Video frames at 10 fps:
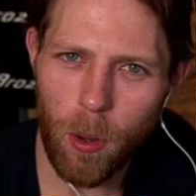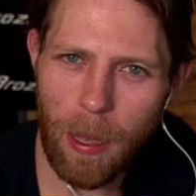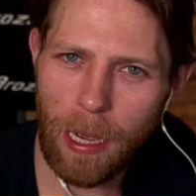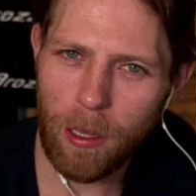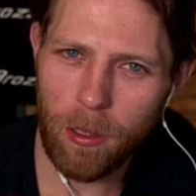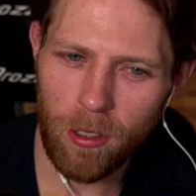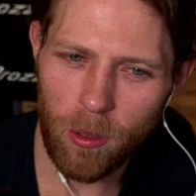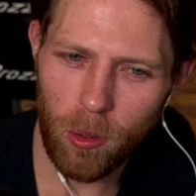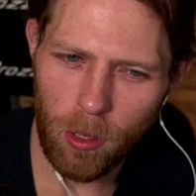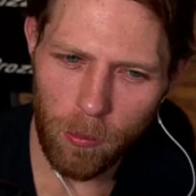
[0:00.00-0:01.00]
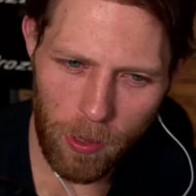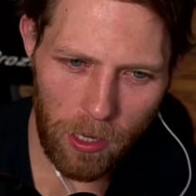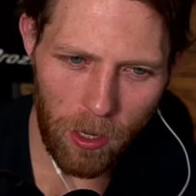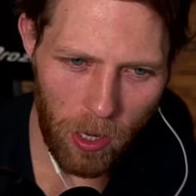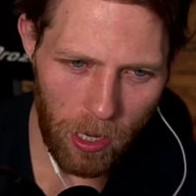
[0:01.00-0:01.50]
going back into
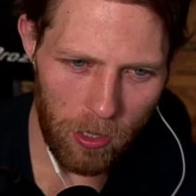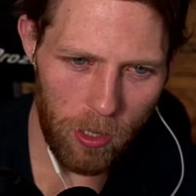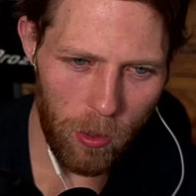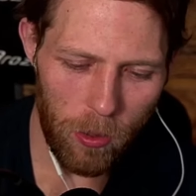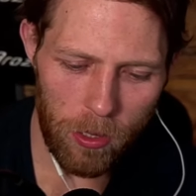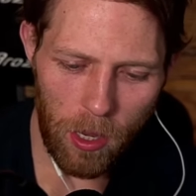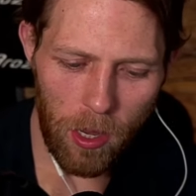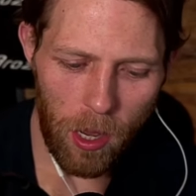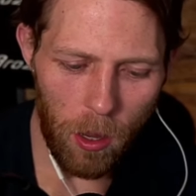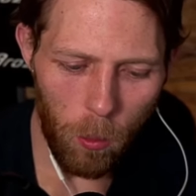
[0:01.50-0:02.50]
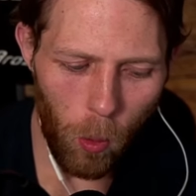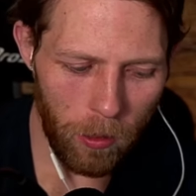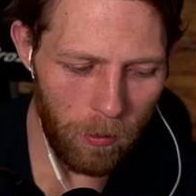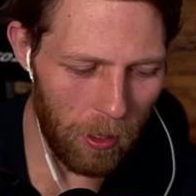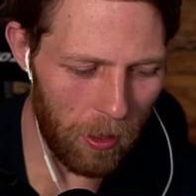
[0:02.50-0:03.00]
libido issues, one
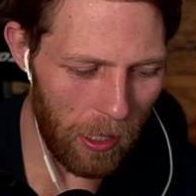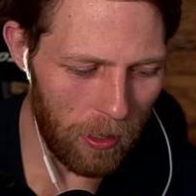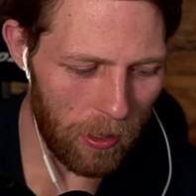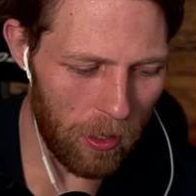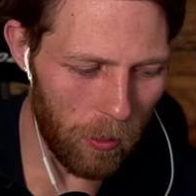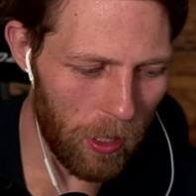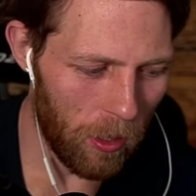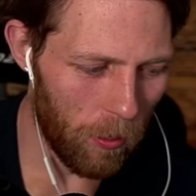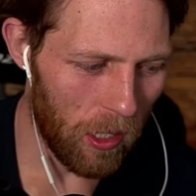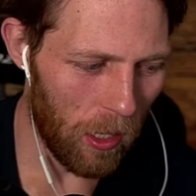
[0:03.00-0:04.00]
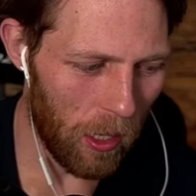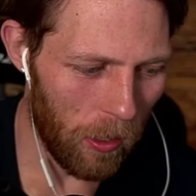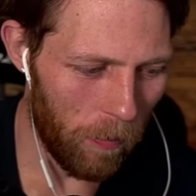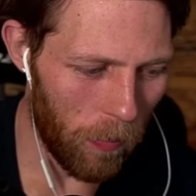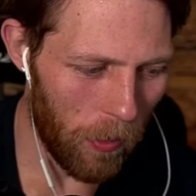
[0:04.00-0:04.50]
of the things that sometimes
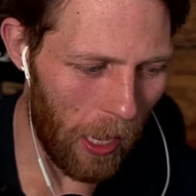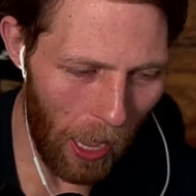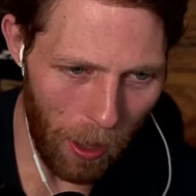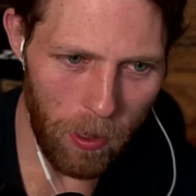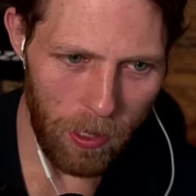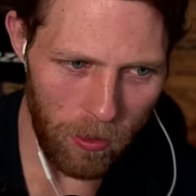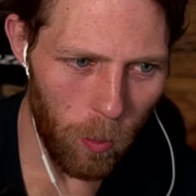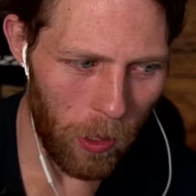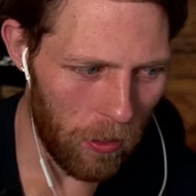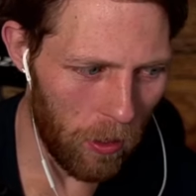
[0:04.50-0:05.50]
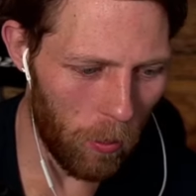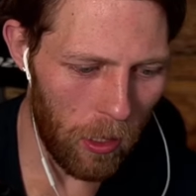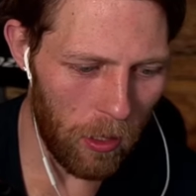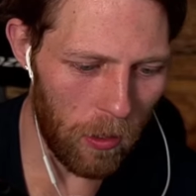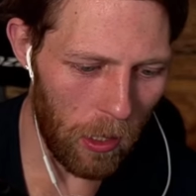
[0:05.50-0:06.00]
happens when someone
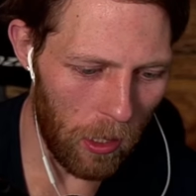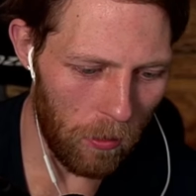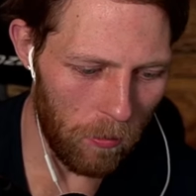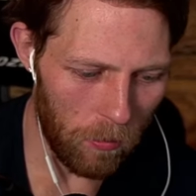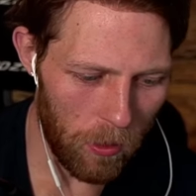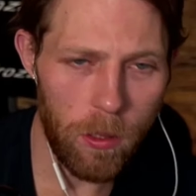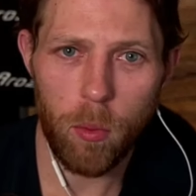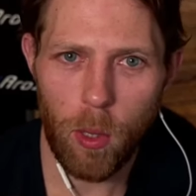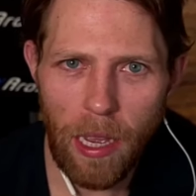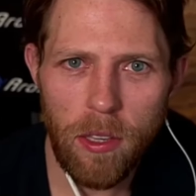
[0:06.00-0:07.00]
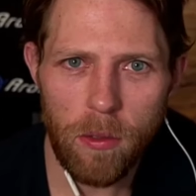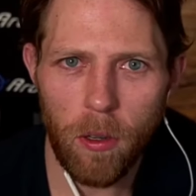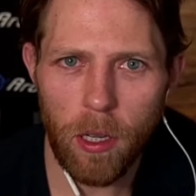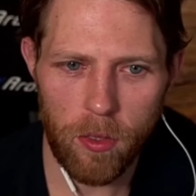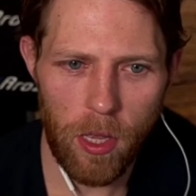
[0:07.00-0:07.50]
is depressed for
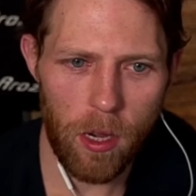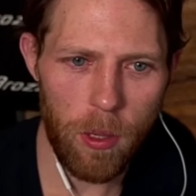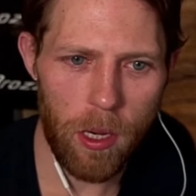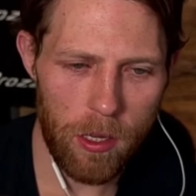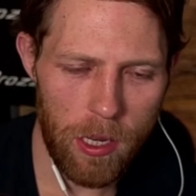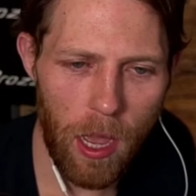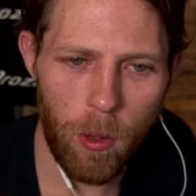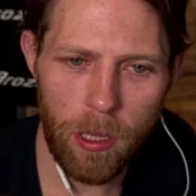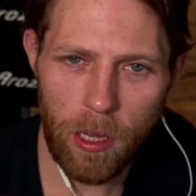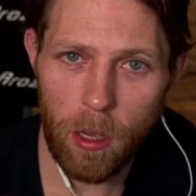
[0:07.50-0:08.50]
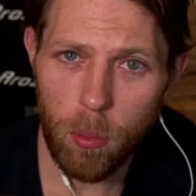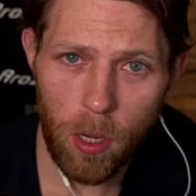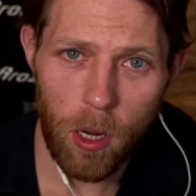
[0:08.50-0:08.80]
an extended period of time, right? They get put